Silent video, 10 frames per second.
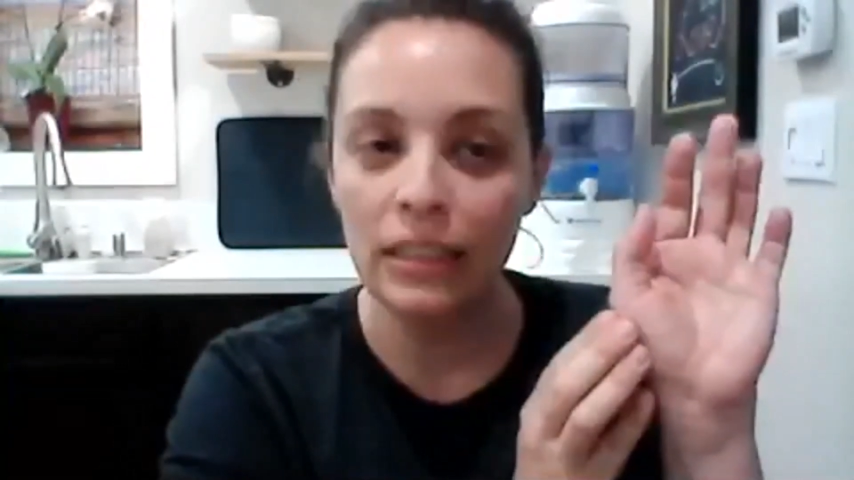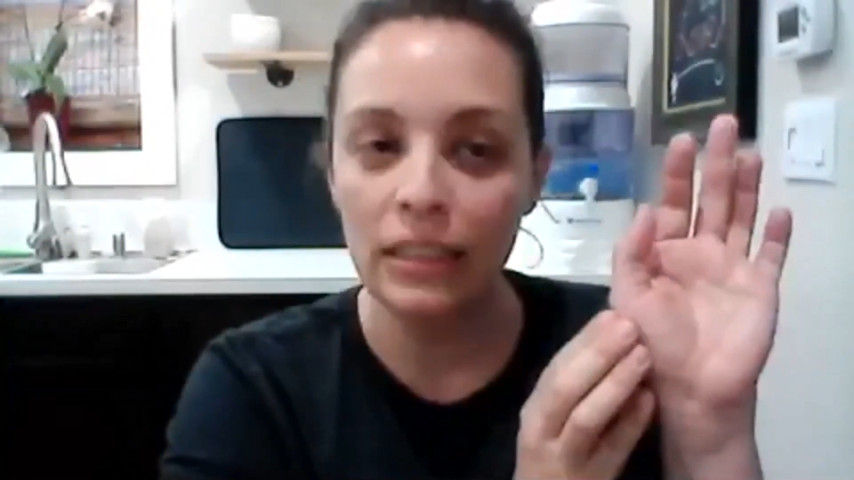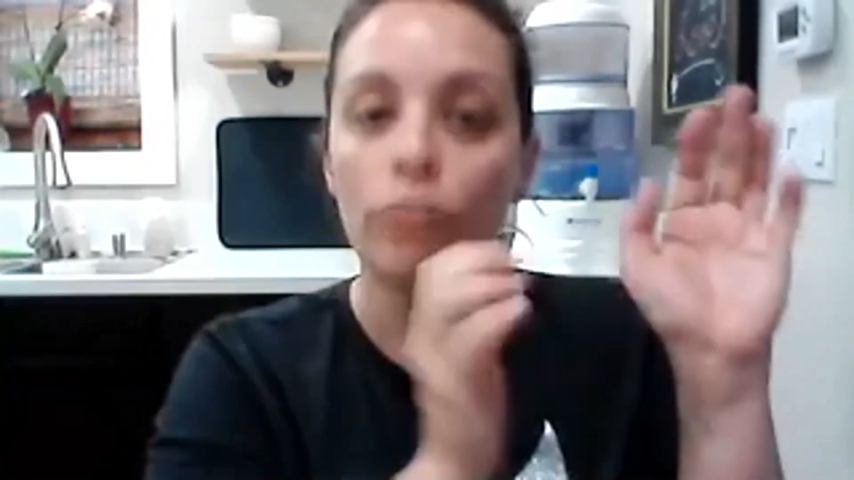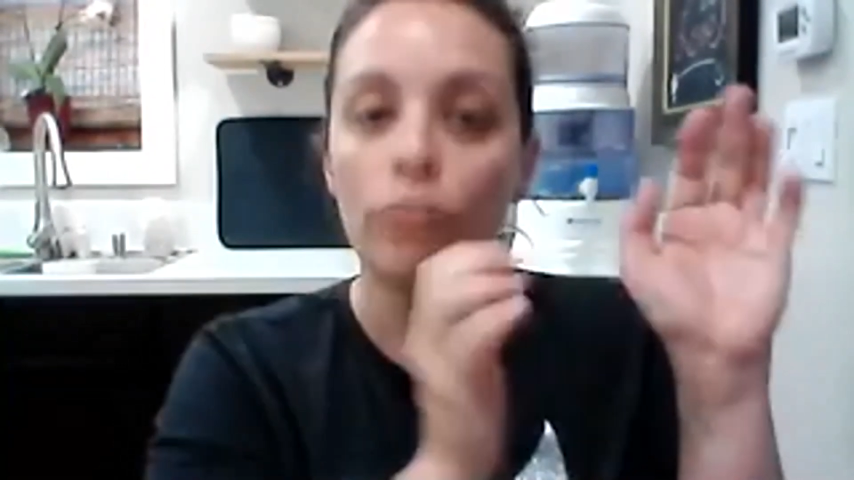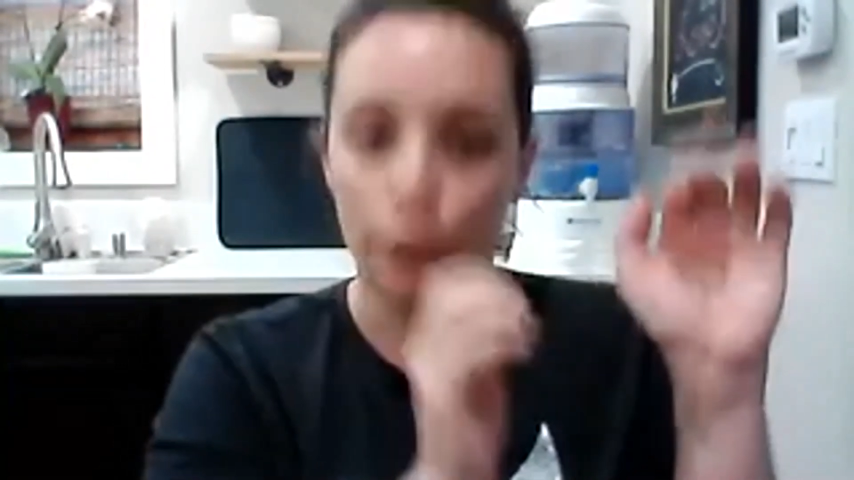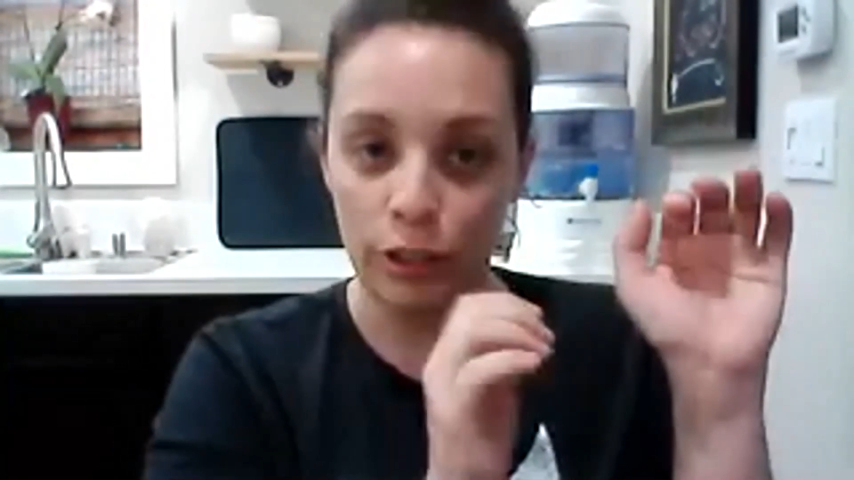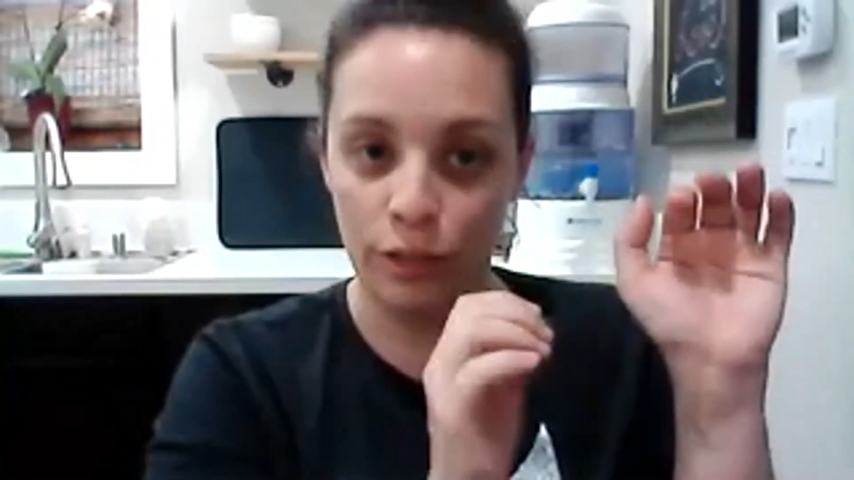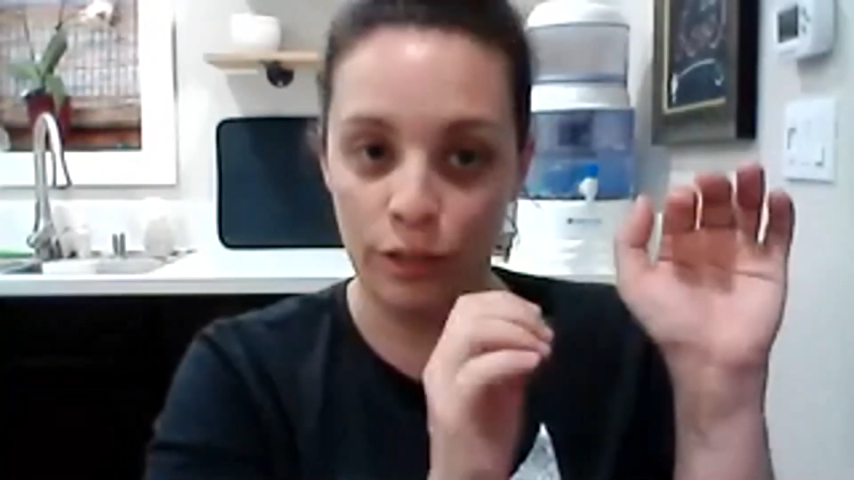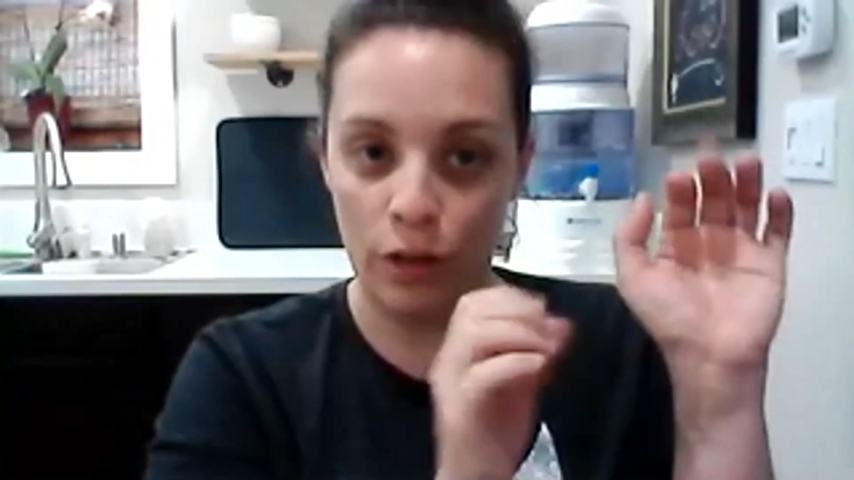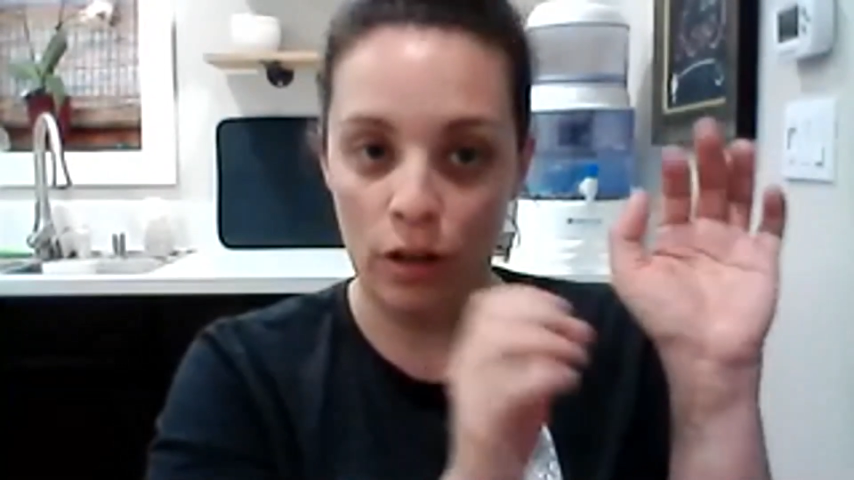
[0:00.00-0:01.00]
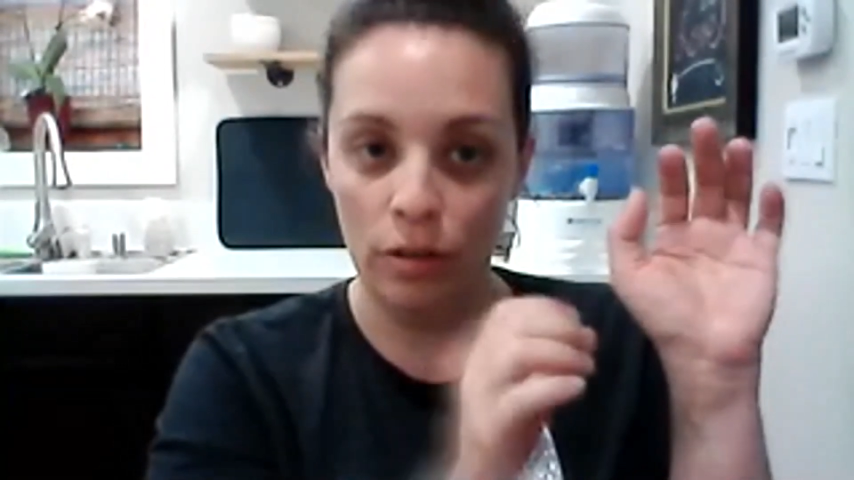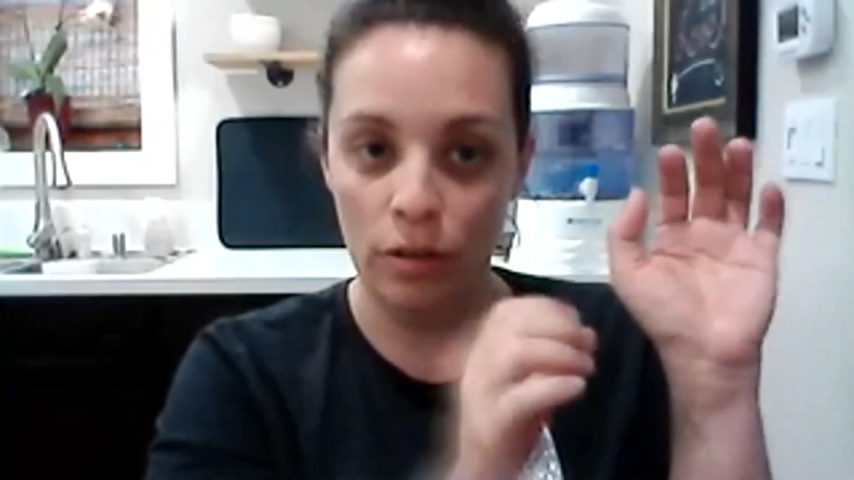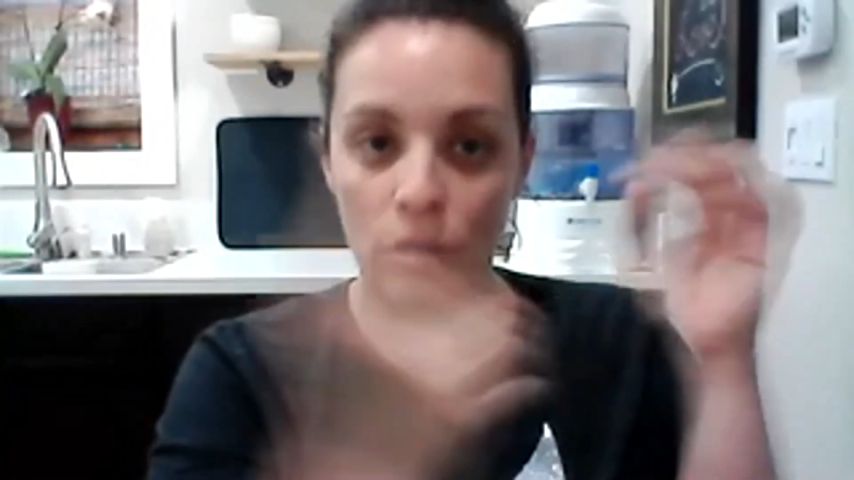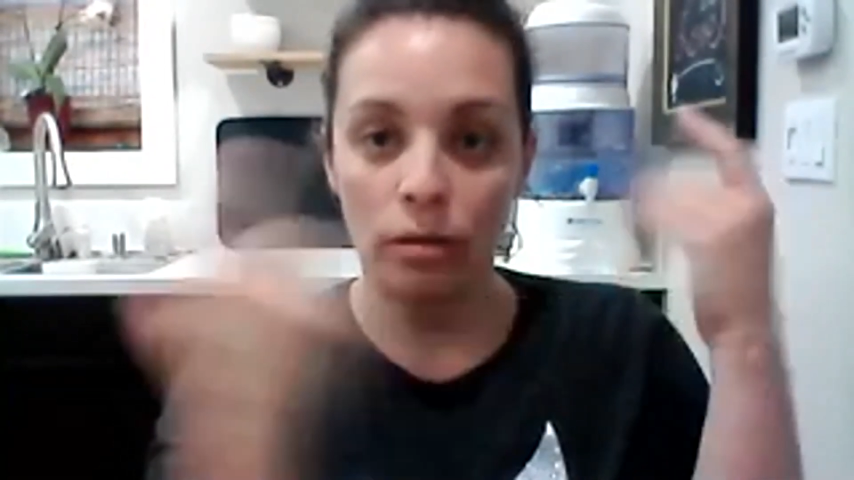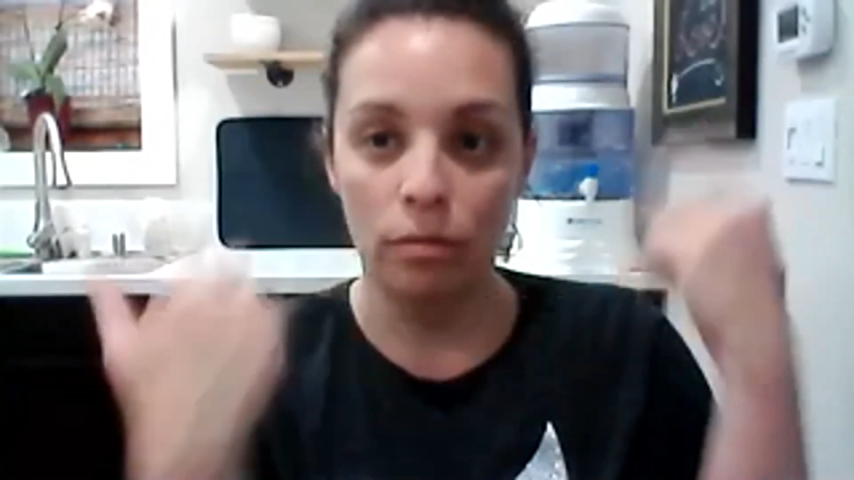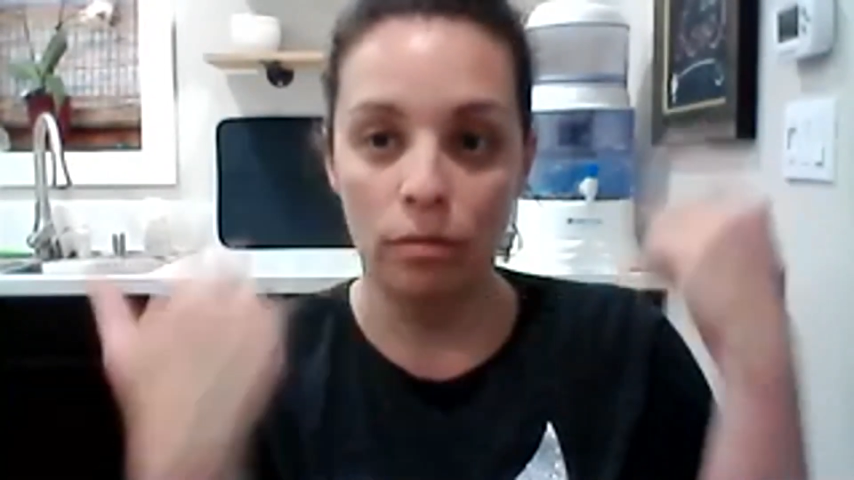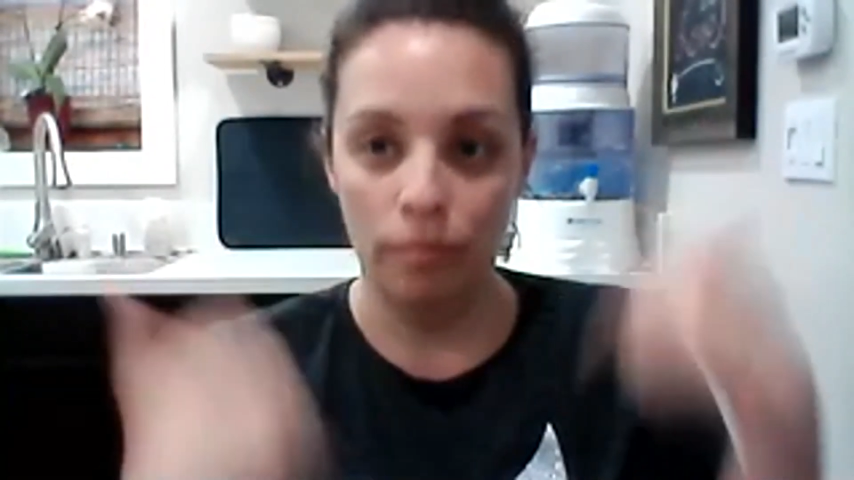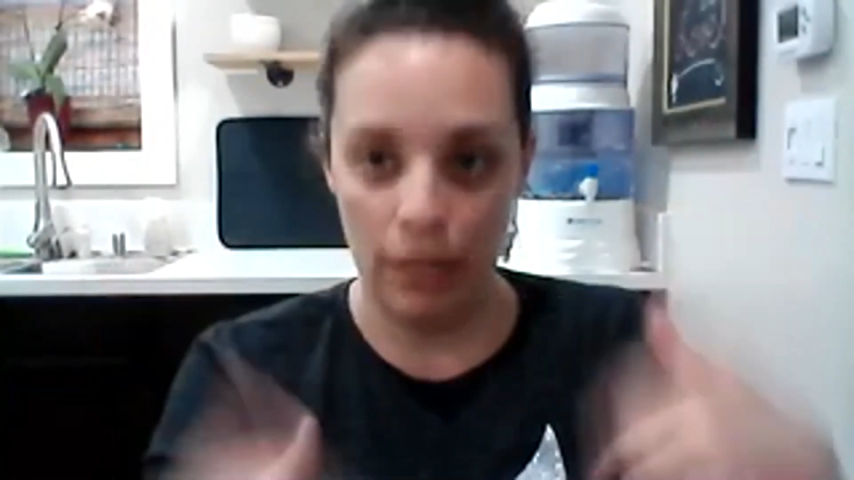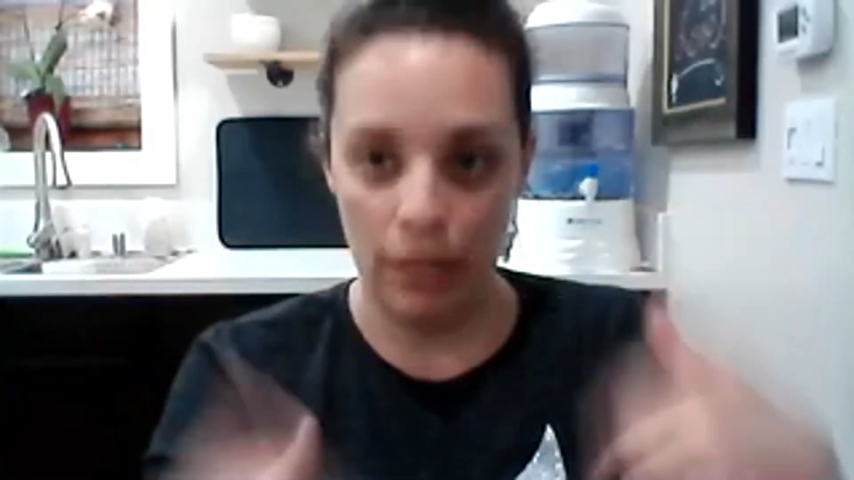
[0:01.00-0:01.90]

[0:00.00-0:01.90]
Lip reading: first of all, make